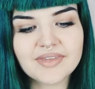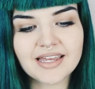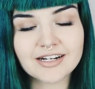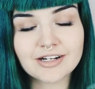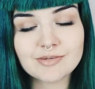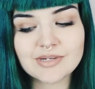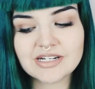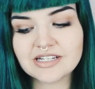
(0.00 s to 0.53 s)

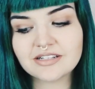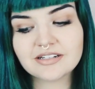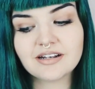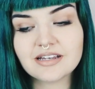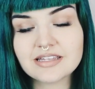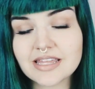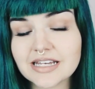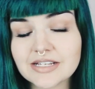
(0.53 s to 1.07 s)
I'm a nerd
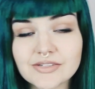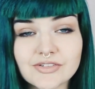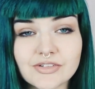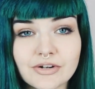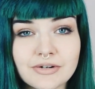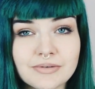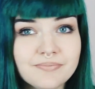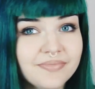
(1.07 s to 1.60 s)
like that,
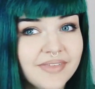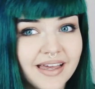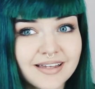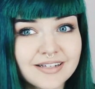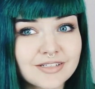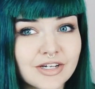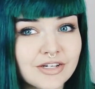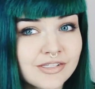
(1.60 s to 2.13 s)
so
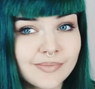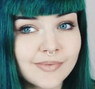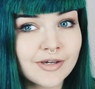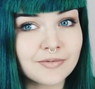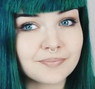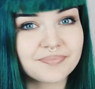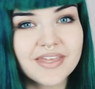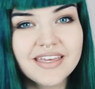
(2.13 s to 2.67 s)
that turns me on.